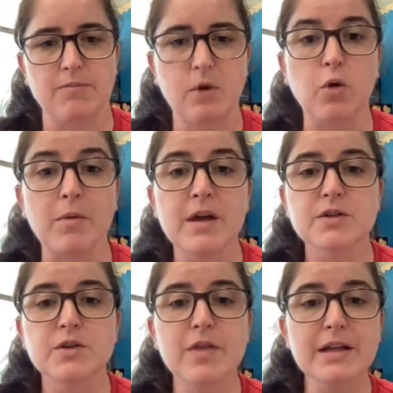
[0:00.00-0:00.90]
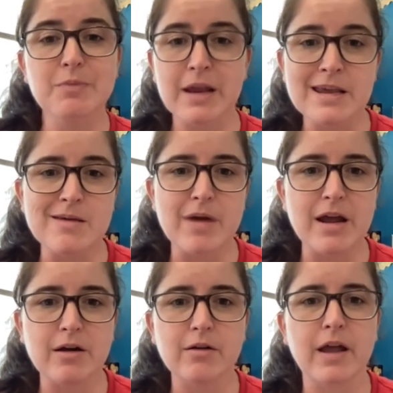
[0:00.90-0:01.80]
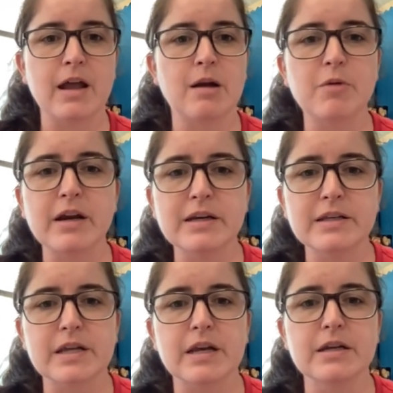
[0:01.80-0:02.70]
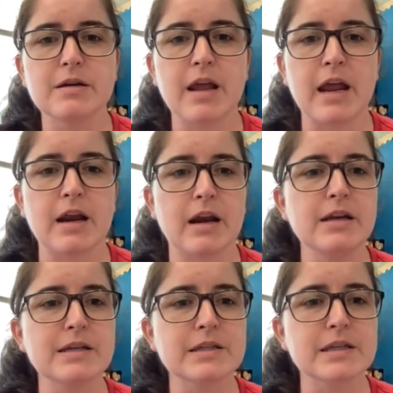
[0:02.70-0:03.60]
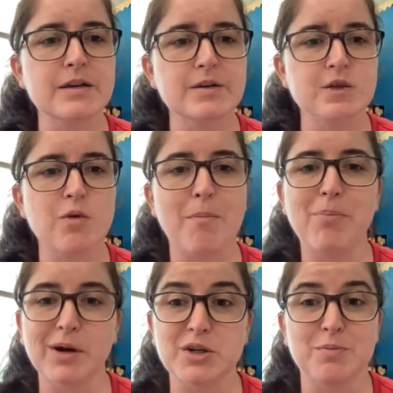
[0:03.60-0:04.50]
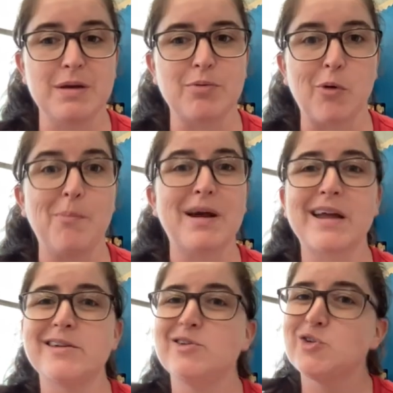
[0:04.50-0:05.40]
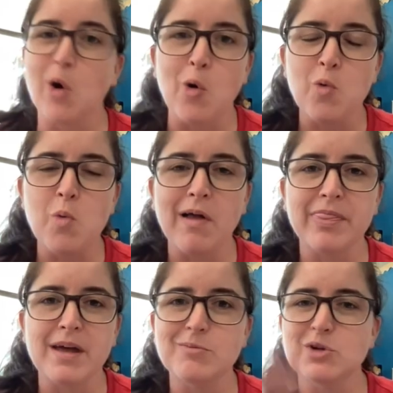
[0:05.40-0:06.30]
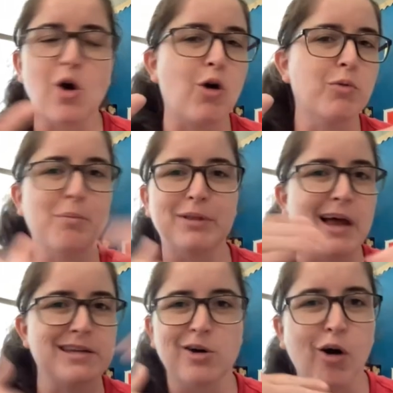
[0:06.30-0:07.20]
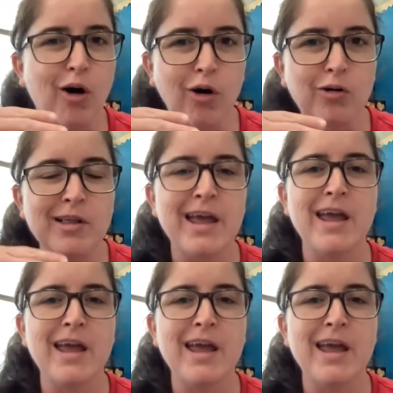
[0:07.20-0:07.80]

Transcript: Cool. So that's my email, and I'm ready to send it. And I need to send it to a bunch of people, but I don't want them to all reply to all.